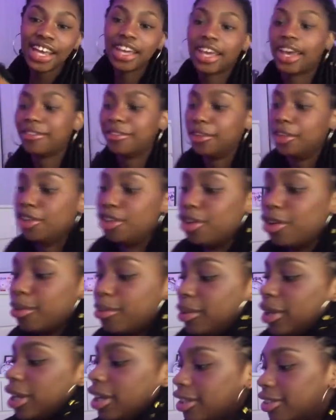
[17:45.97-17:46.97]
Yep.
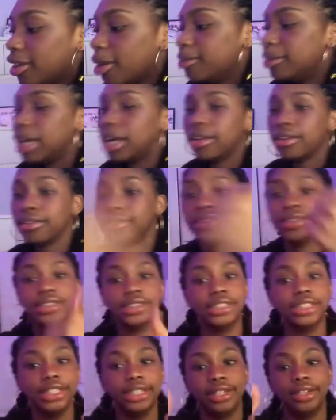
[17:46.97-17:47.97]
Thumbnail. Done.
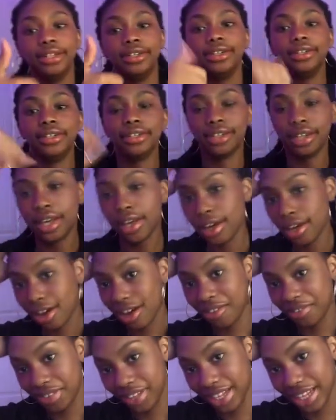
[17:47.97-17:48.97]

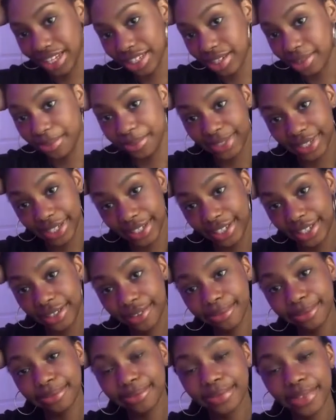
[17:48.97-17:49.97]
Hopefully that comes out cute.
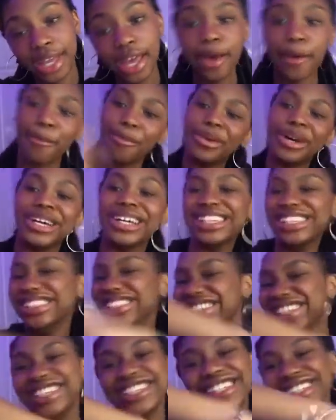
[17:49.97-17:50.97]
But
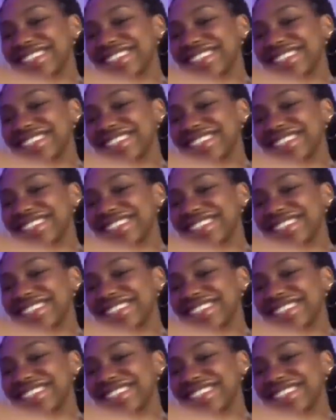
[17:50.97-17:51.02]
yeah.